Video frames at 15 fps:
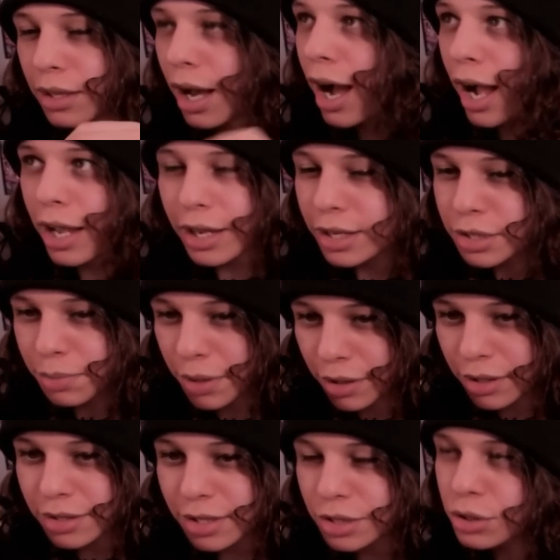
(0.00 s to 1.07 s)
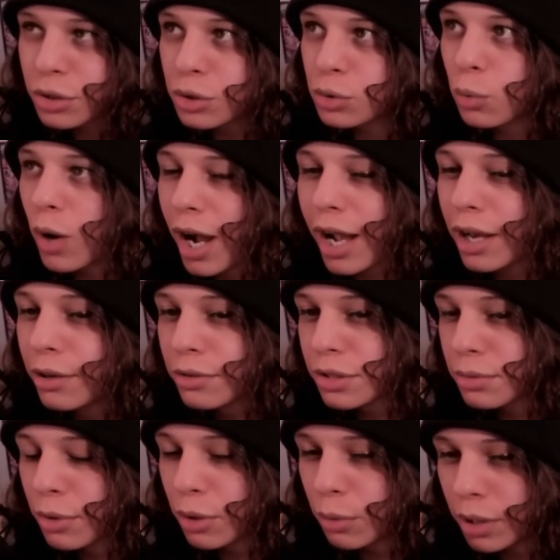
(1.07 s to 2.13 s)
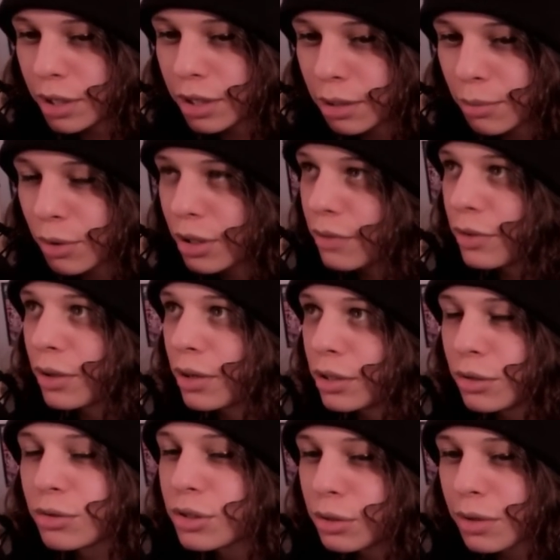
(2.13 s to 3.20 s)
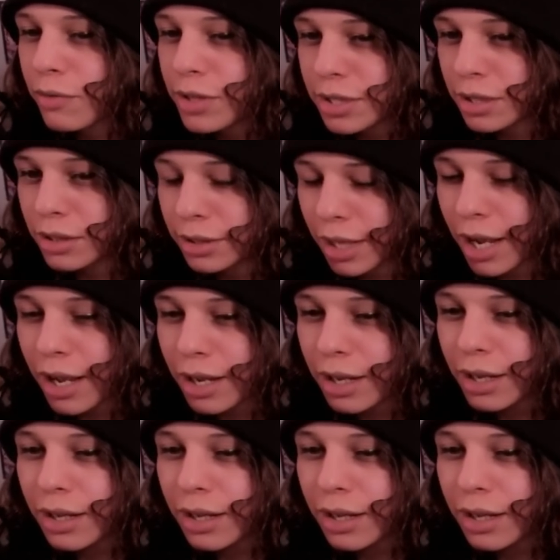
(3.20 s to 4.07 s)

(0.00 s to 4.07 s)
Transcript: I experienced this, which is why I don't smoke weed anymore, even though I used to every single day.